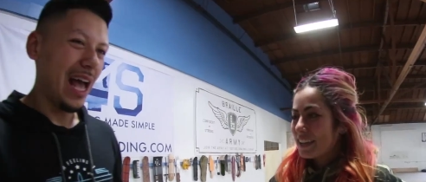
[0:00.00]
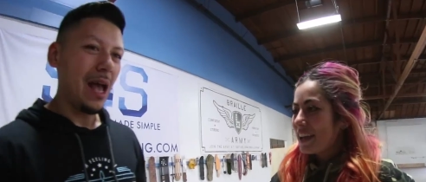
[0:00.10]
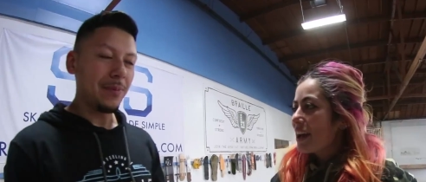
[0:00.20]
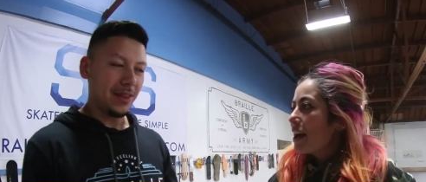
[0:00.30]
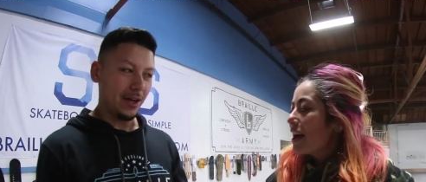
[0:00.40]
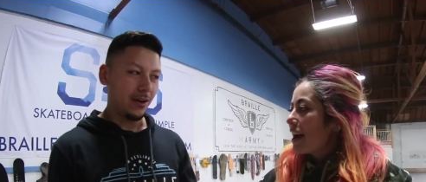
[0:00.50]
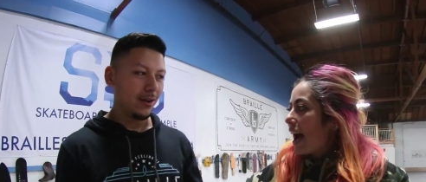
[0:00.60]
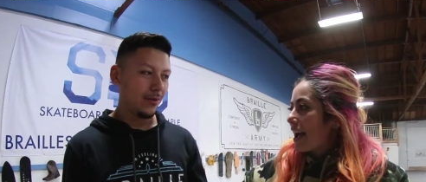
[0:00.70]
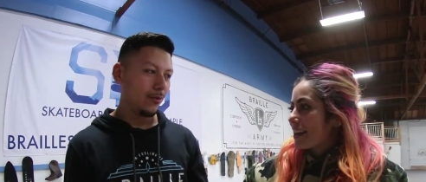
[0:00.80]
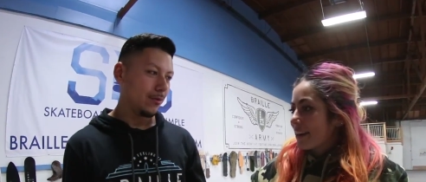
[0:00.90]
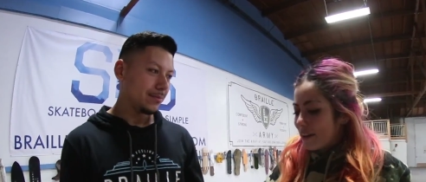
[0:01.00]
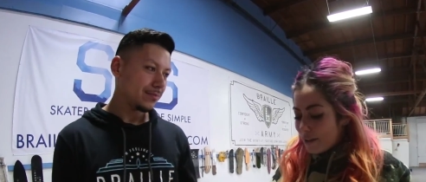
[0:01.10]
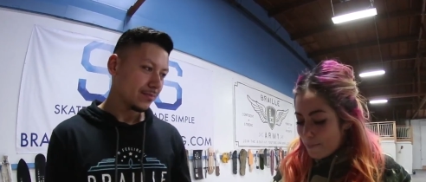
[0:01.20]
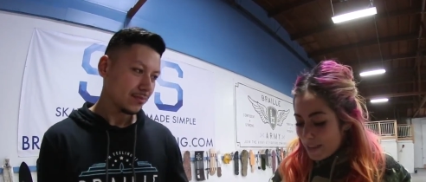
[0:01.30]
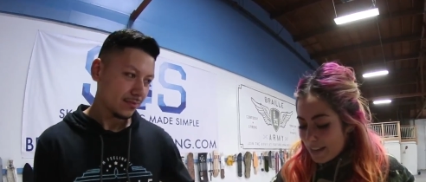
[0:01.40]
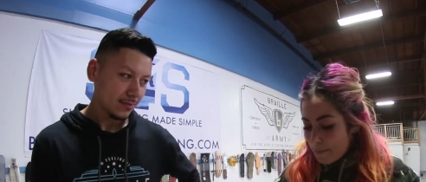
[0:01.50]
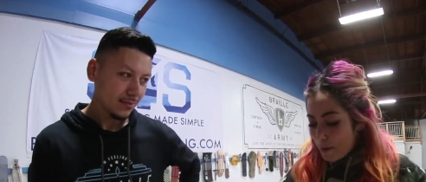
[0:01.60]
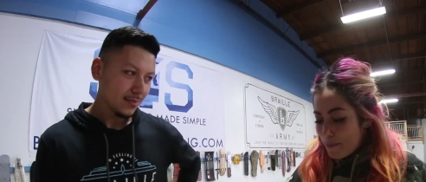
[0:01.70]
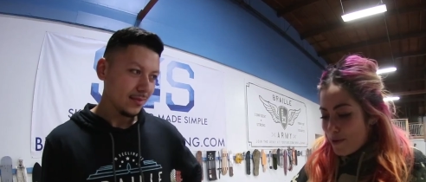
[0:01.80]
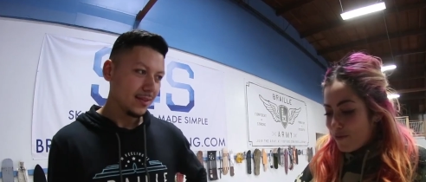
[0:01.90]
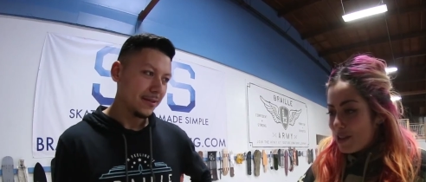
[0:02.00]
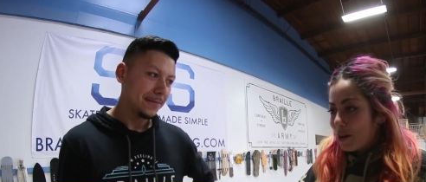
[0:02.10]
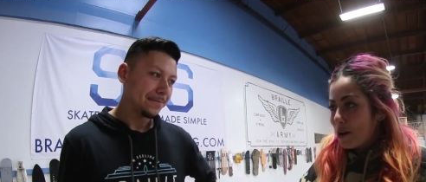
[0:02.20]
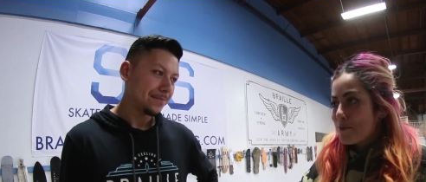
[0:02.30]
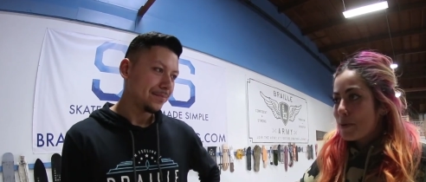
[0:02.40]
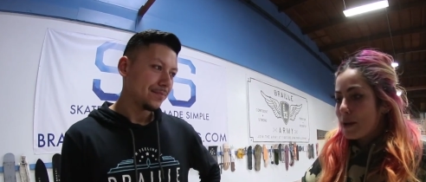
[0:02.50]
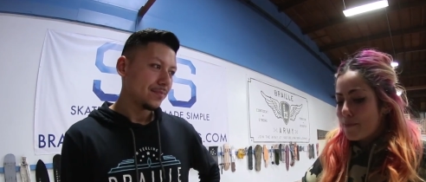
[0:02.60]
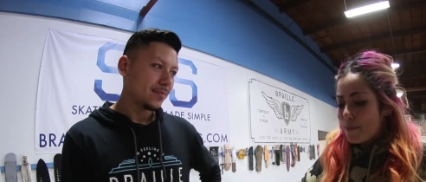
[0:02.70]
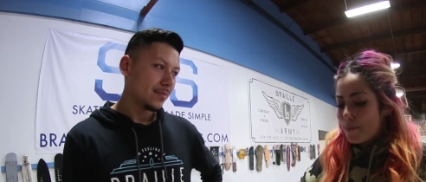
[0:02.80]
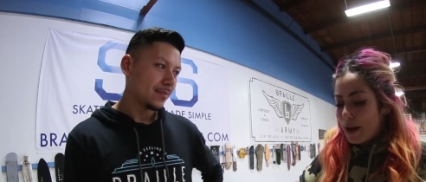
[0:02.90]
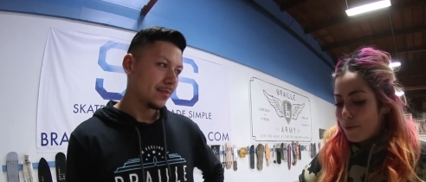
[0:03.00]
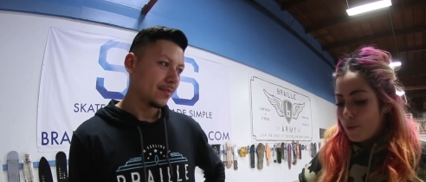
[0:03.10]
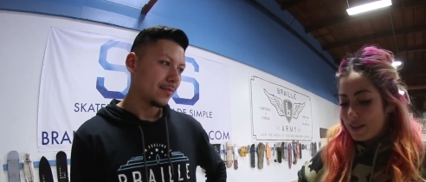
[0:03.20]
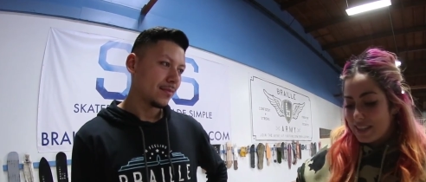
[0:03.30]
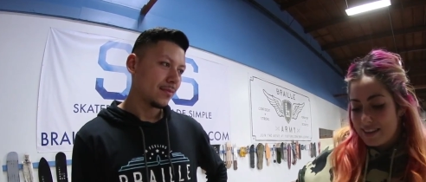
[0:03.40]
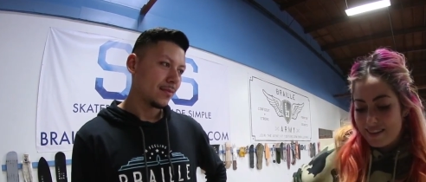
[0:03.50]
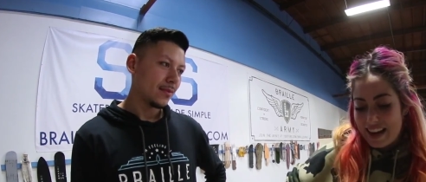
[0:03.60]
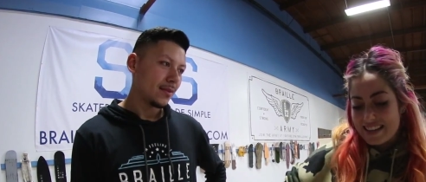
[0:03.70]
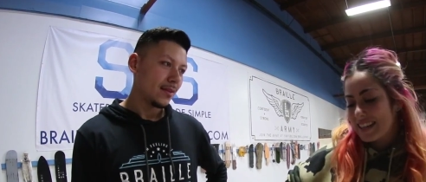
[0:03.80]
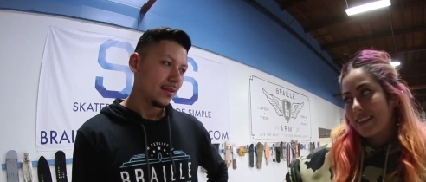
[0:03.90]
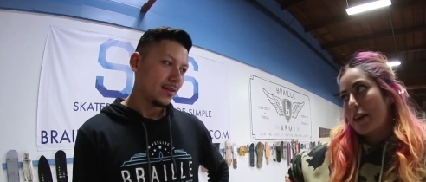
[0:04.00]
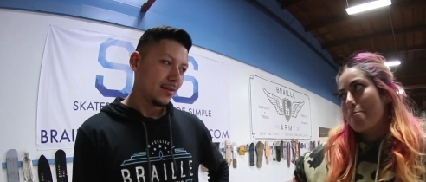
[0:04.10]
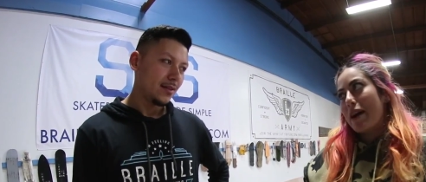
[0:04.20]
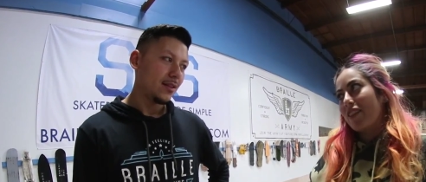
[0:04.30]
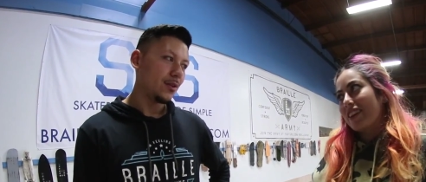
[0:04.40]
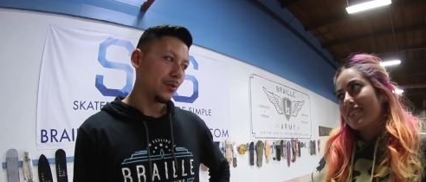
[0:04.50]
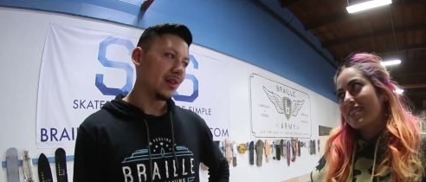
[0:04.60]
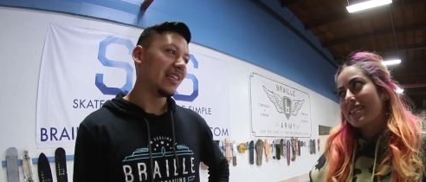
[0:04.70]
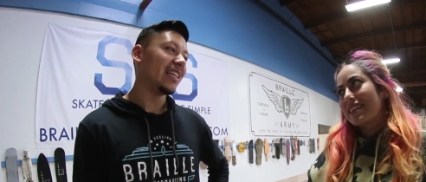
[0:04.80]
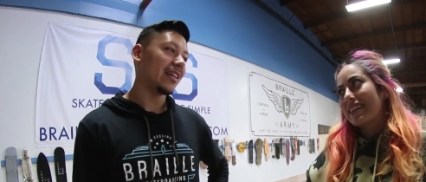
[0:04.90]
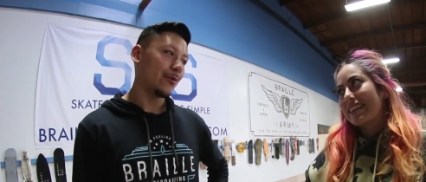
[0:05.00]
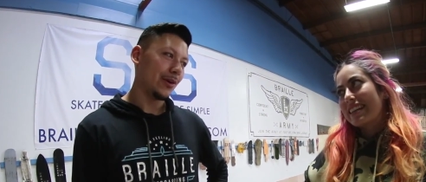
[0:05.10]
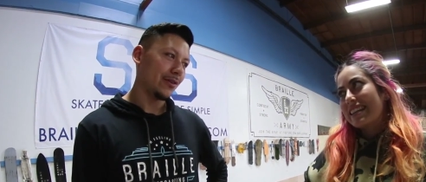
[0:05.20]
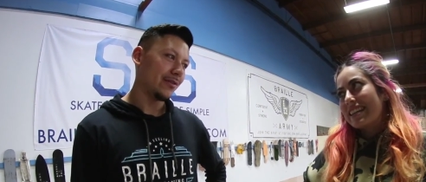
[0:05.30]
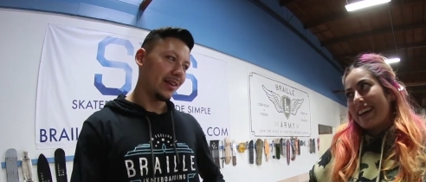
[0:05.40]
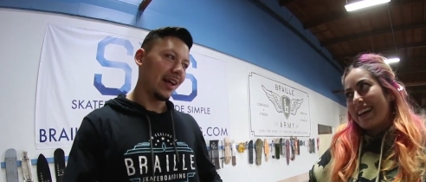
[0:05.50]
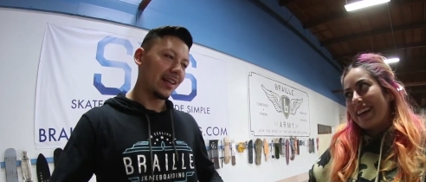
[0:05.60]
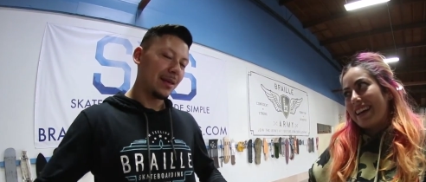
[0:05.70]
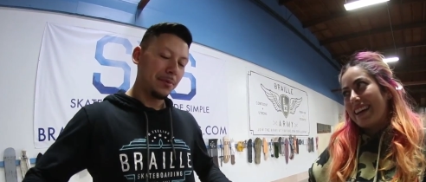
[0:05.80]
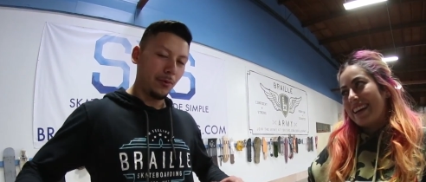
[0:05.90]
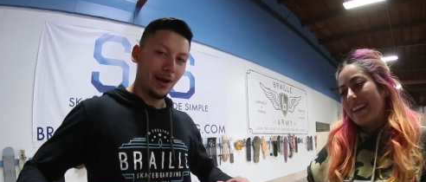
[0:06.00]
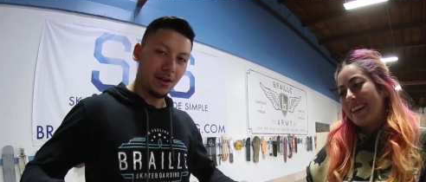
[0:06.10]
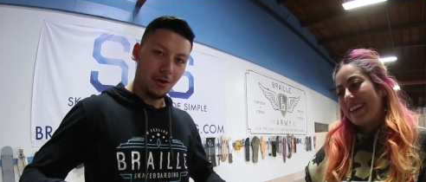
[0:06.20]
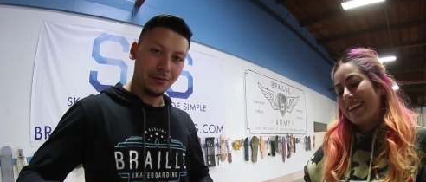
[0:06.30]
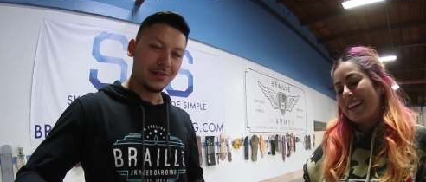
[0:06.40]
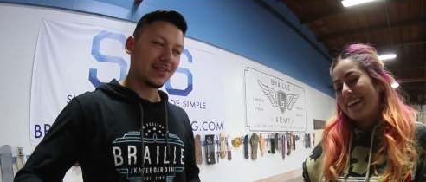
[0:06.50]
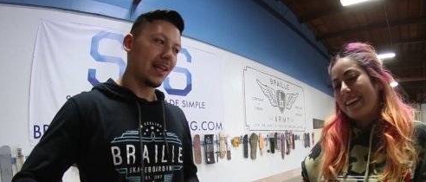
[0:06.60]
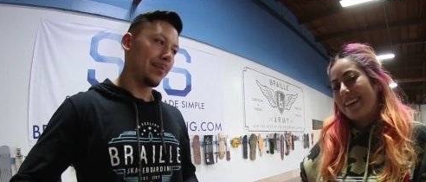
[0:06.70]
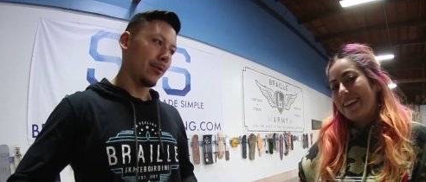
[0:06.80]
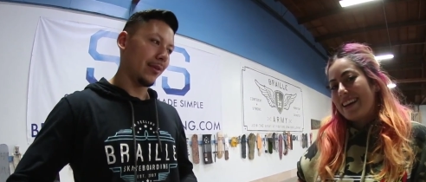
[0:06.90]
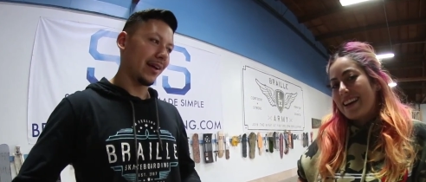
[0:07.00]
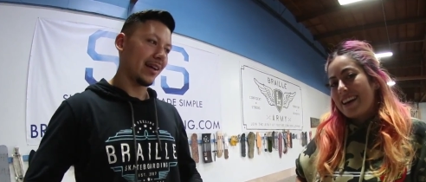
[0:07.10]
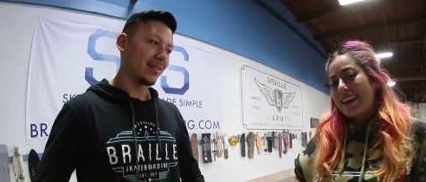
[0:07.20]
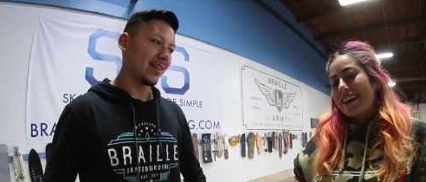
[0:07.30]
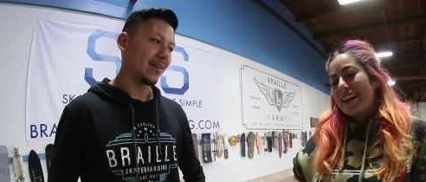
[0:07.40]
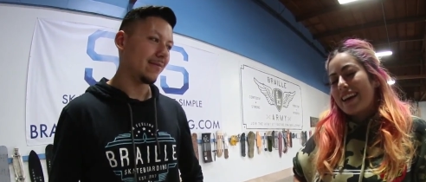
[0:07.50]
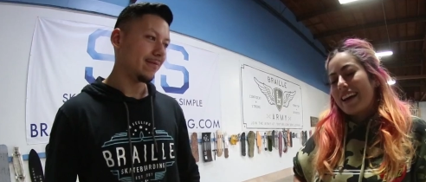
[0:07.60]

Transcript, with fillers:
Speaker 1: I, happened there?
Speaker 2: I committed. I put my feet on, but I wasn't. I didn't land balance. You were leaning
Speaker 1: weird. Yeah. You got to keep your weight over the skateboard, like I said.